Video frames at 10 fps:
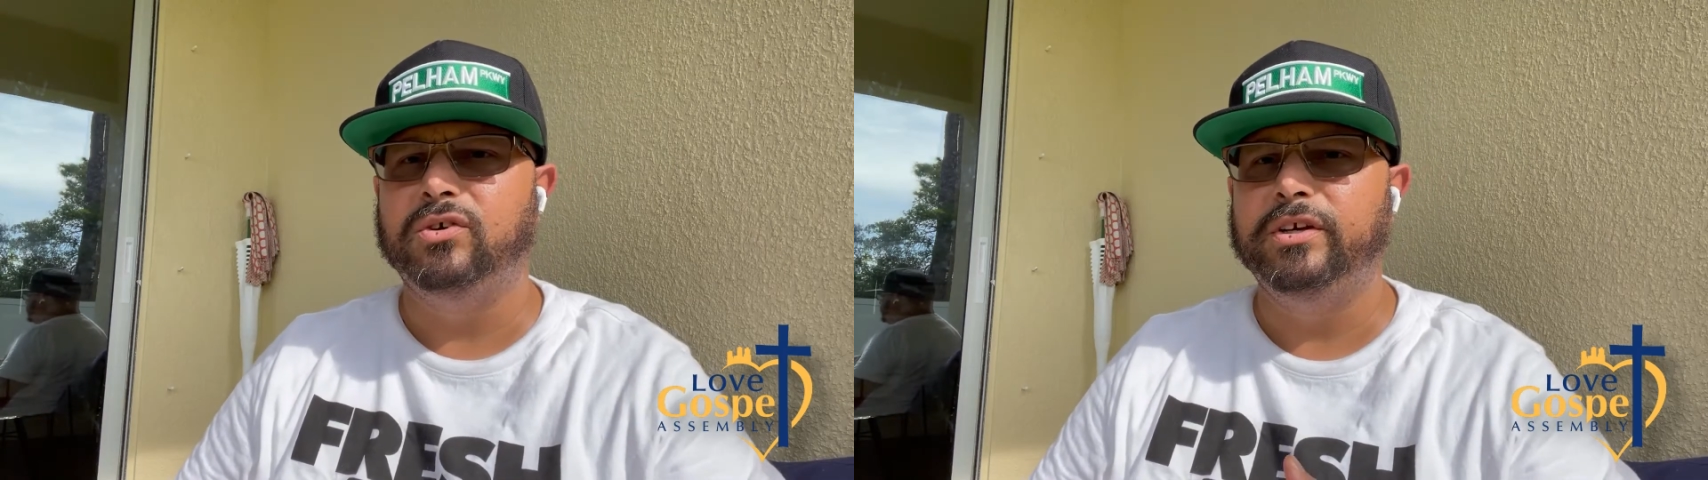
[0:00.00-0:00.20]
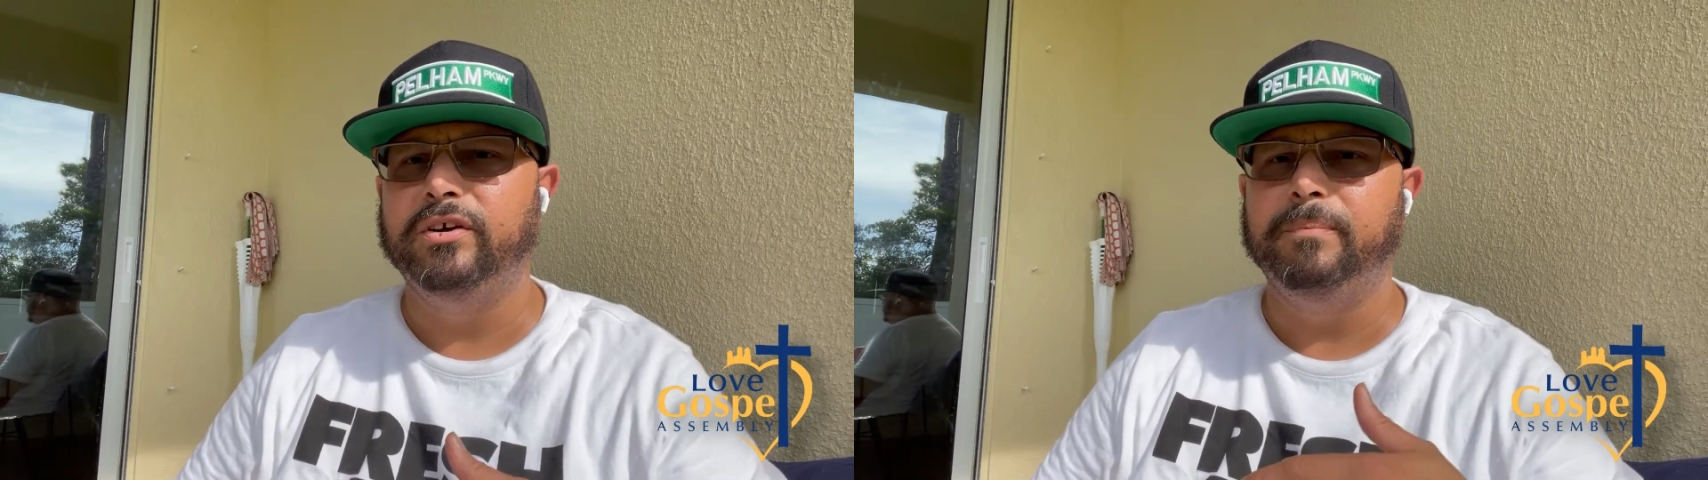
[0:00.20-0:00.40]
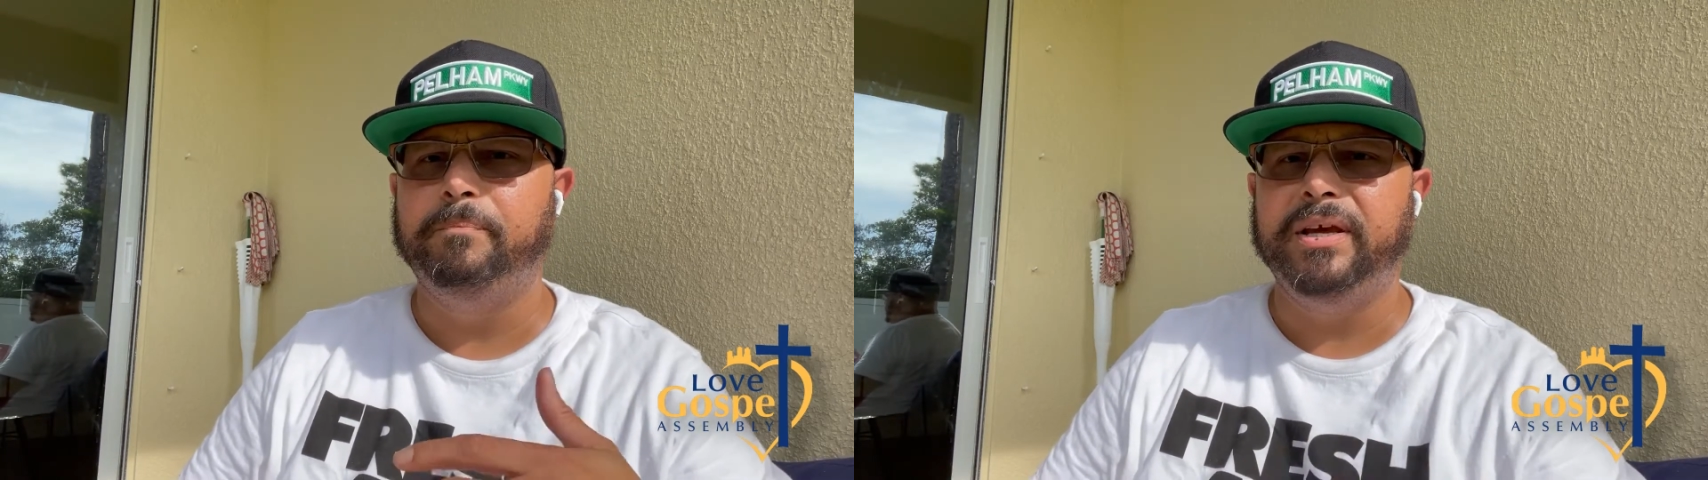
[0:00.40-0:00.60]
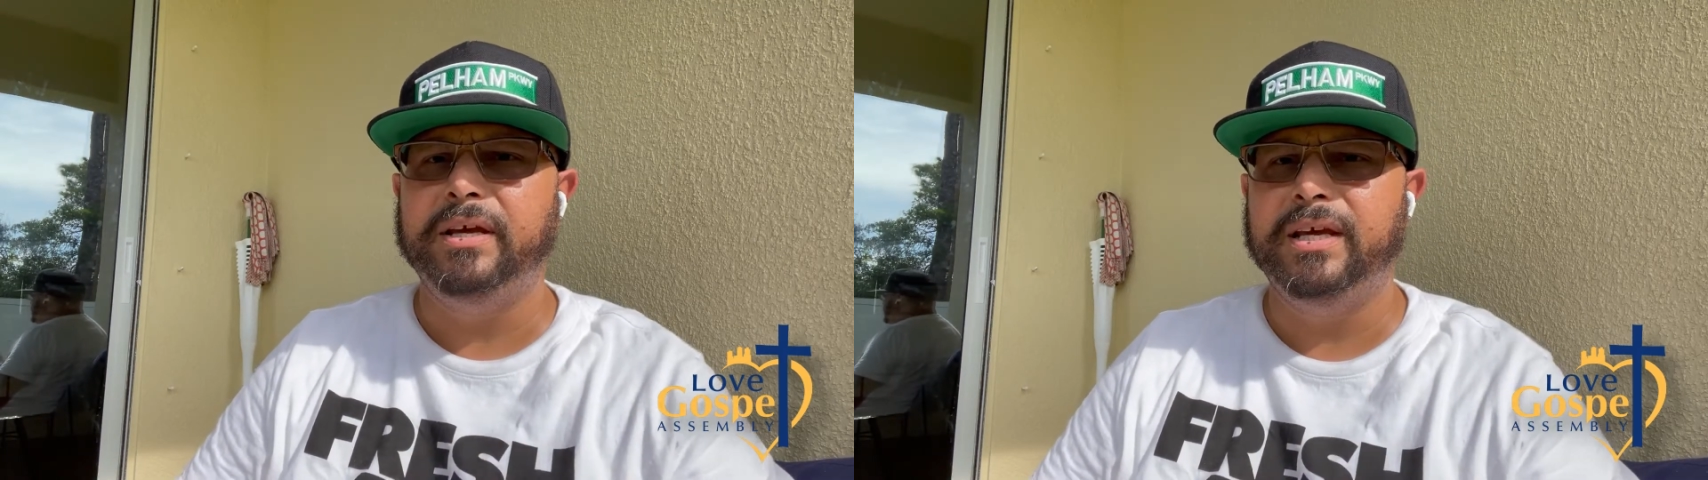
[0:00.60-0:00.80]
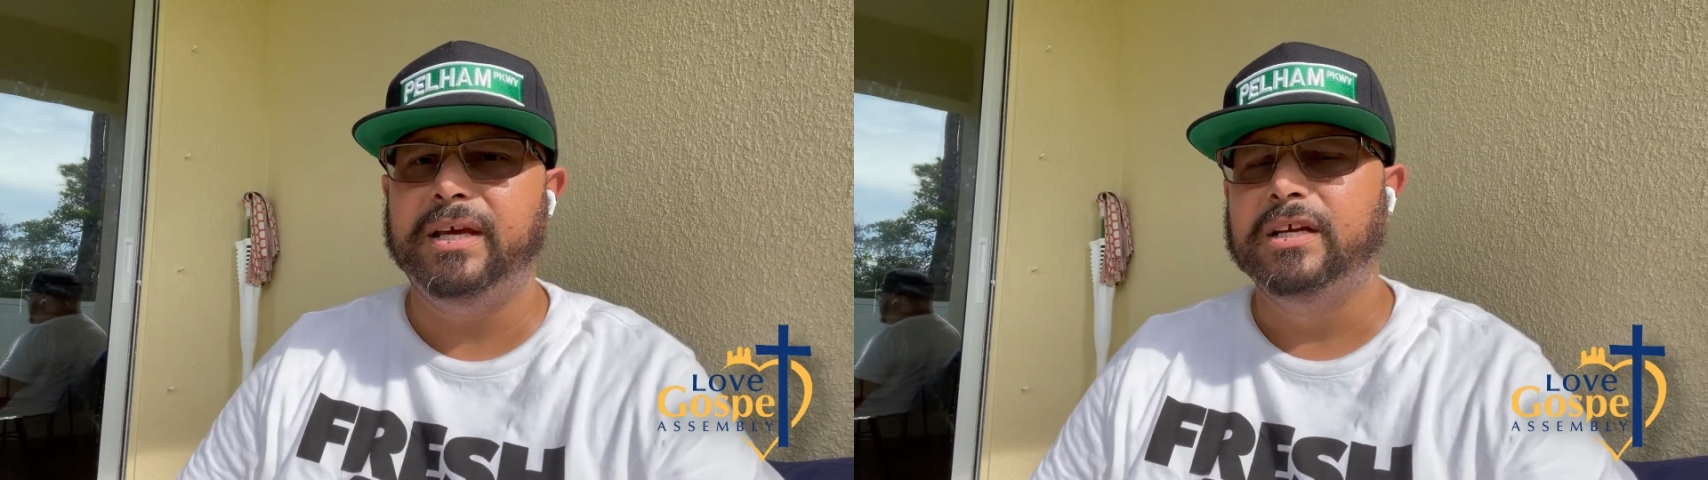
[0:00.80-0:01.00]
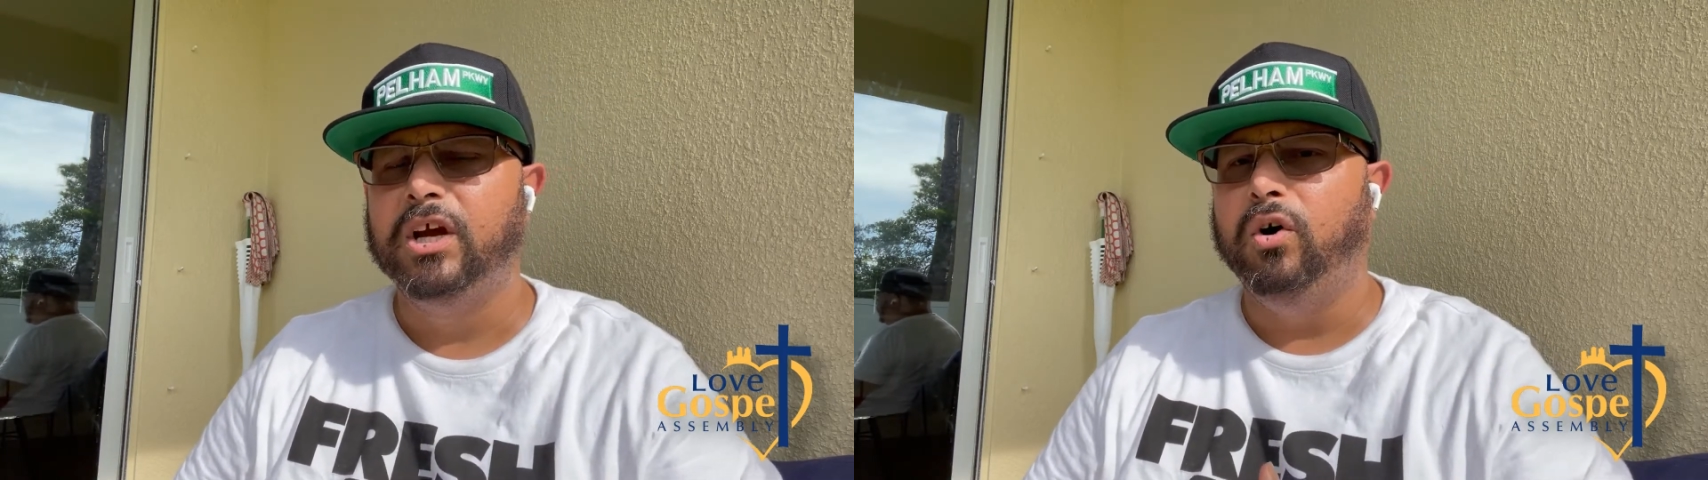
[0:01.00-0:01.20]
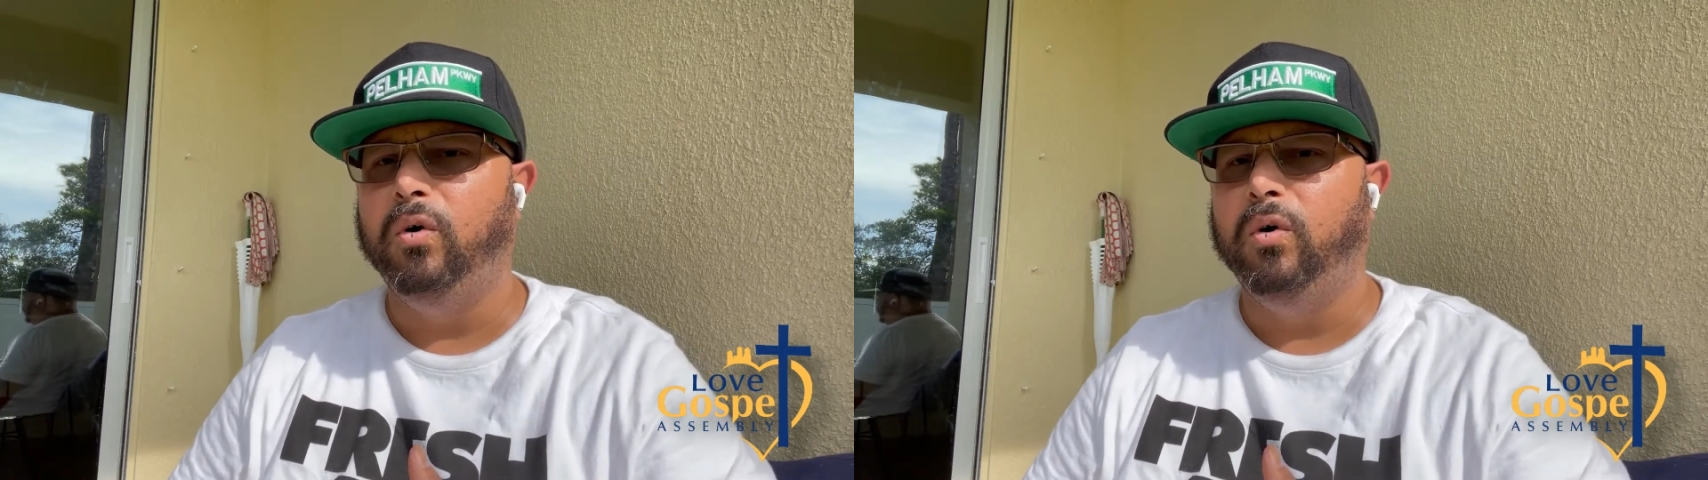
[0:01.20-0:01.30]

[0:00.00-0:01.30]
or you're a bigot